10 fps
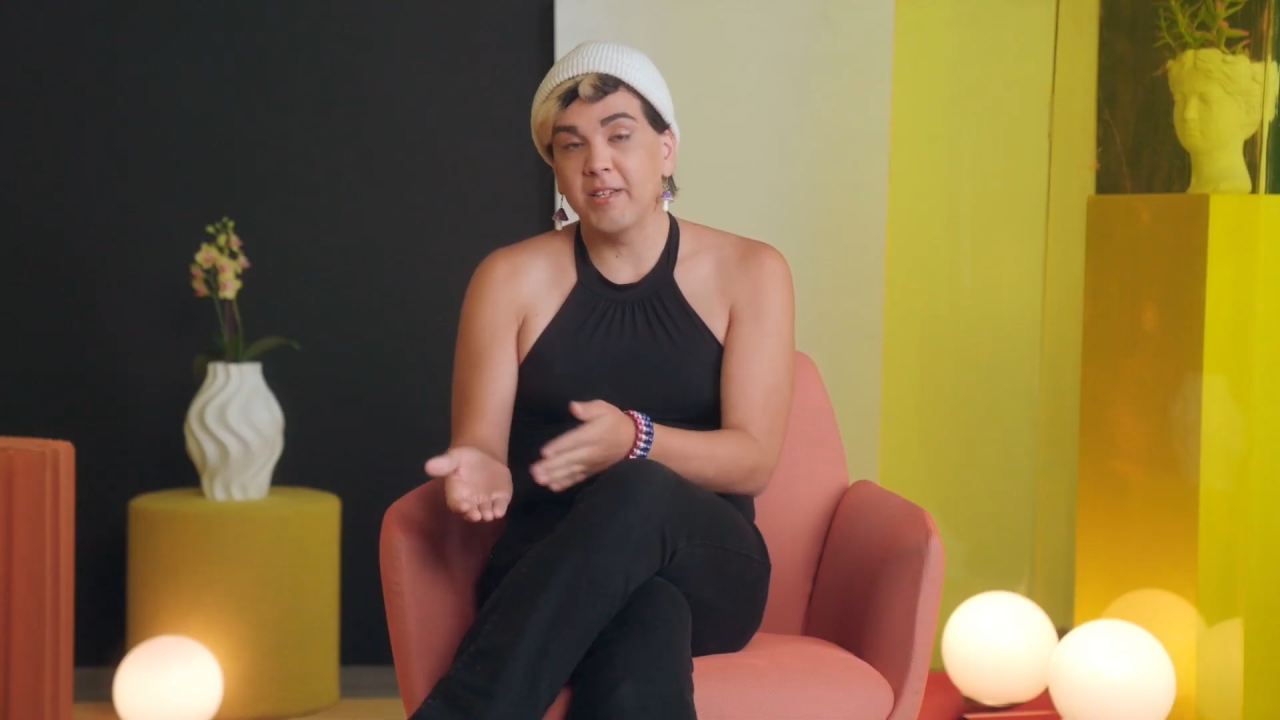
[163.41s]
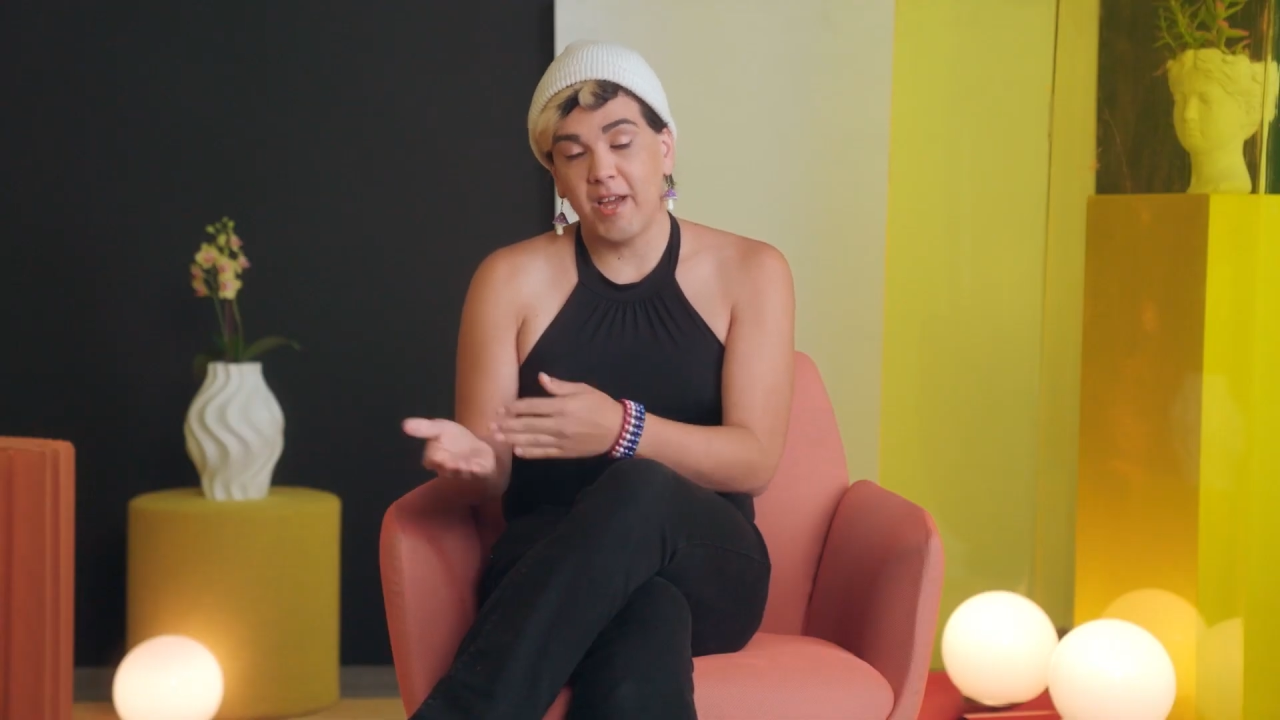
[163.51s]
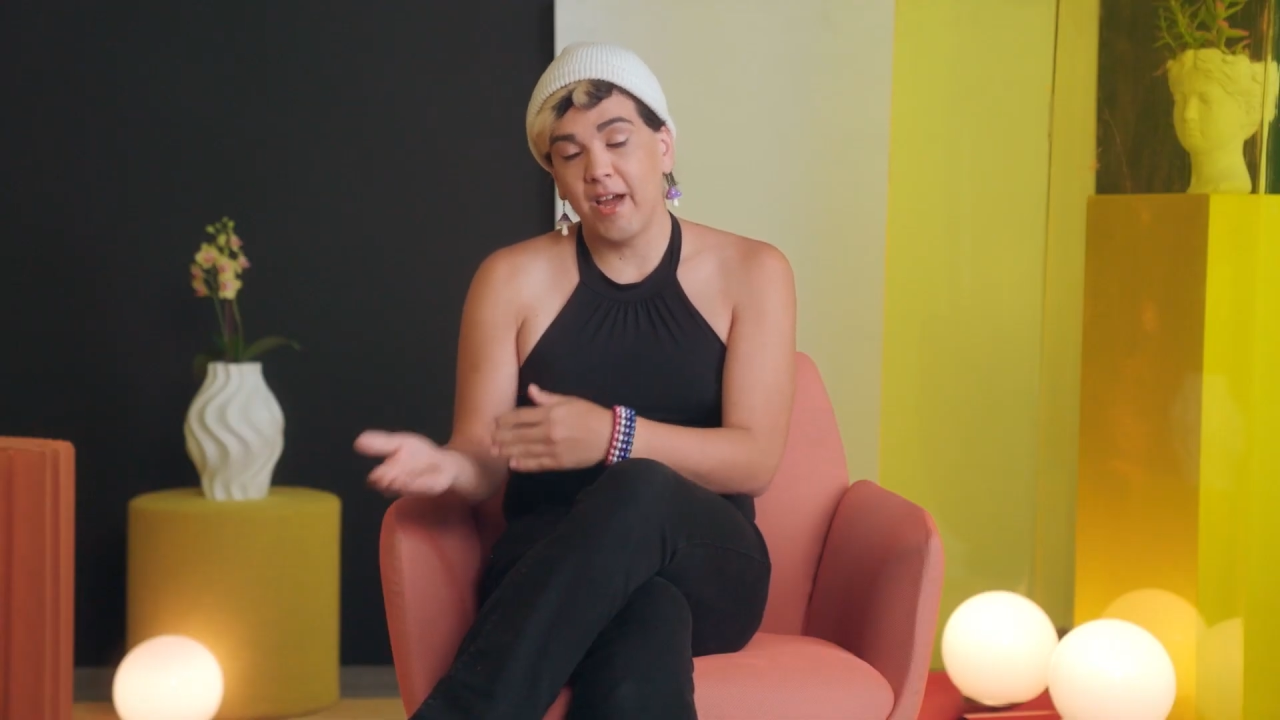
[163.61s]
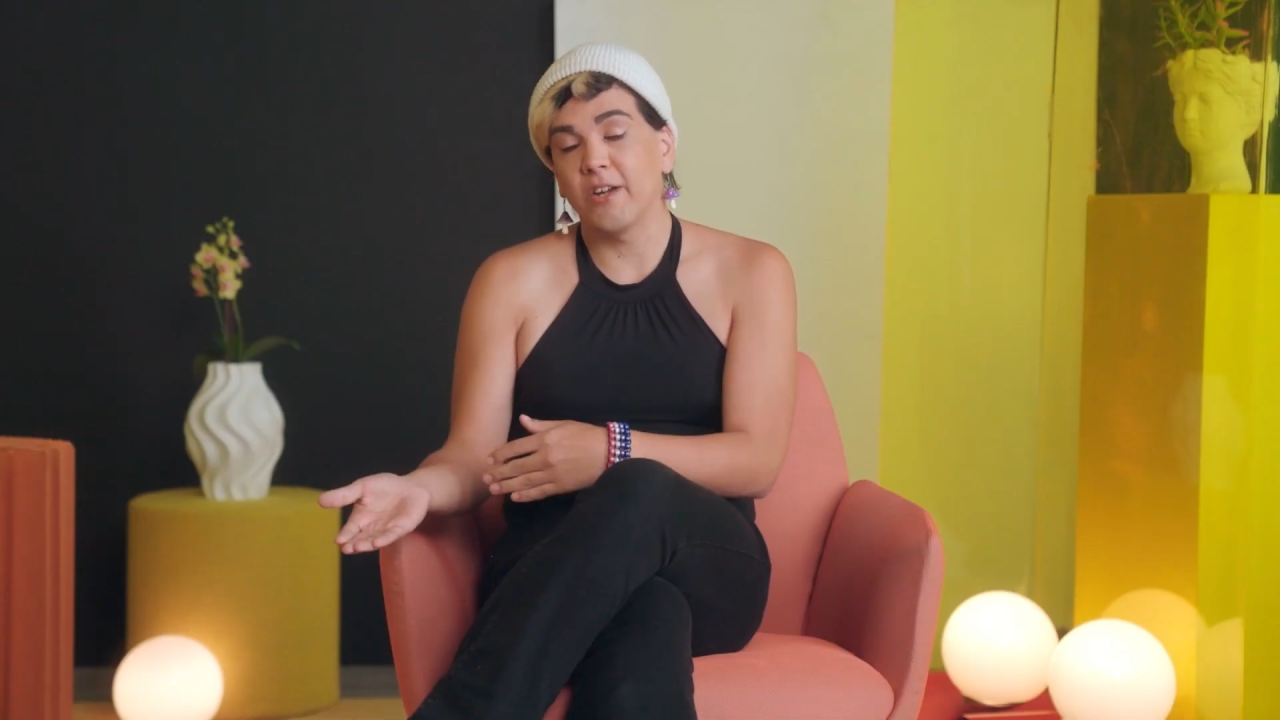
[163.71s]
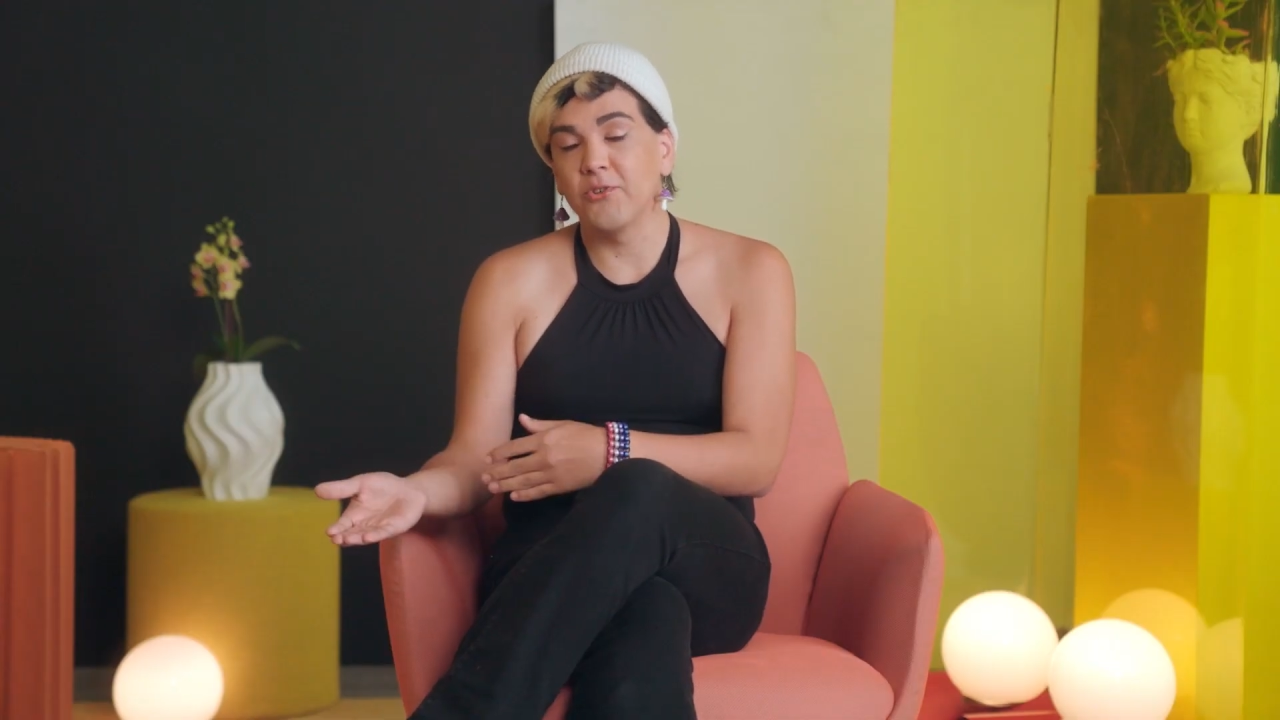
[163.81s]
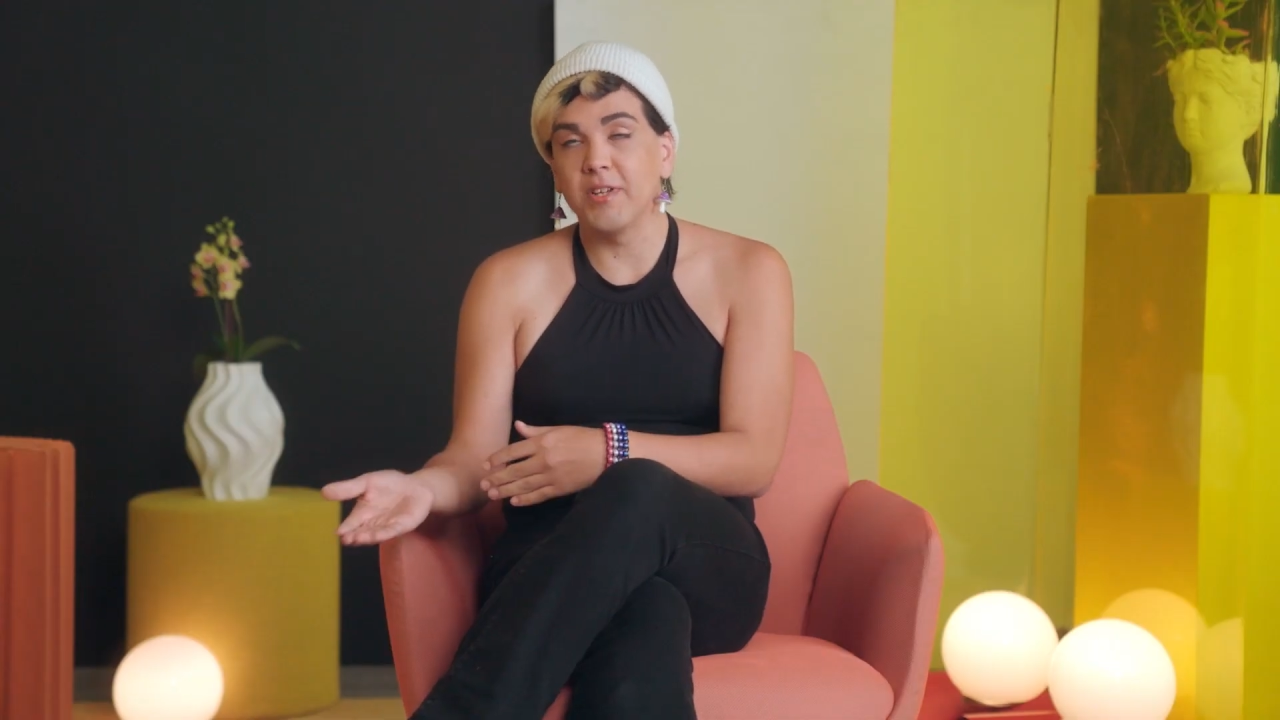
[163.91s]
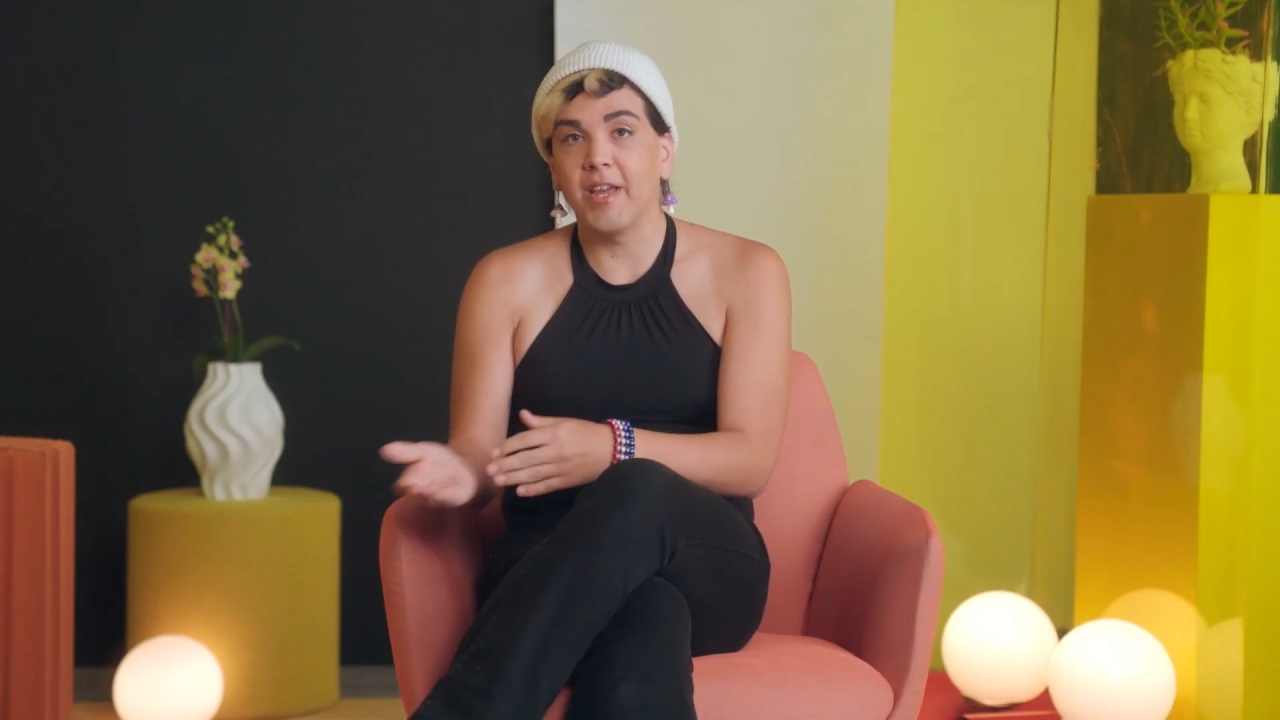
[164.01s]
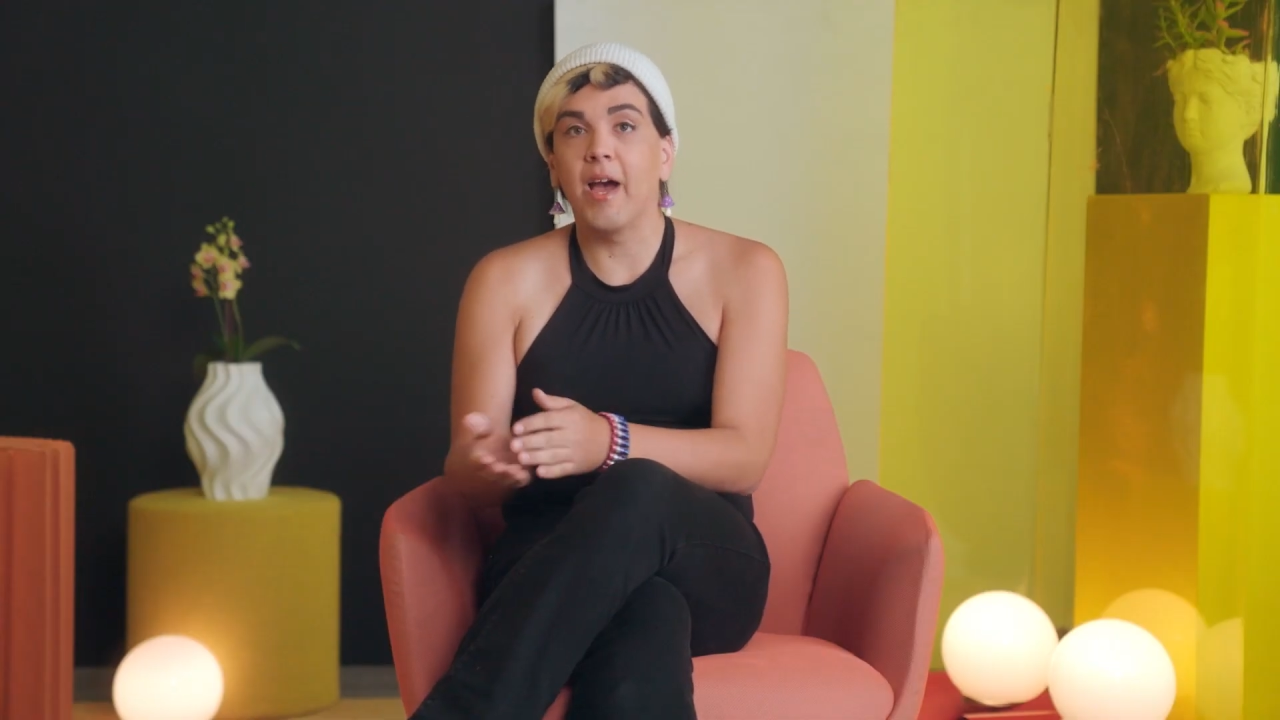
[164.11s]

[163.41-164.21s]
to actually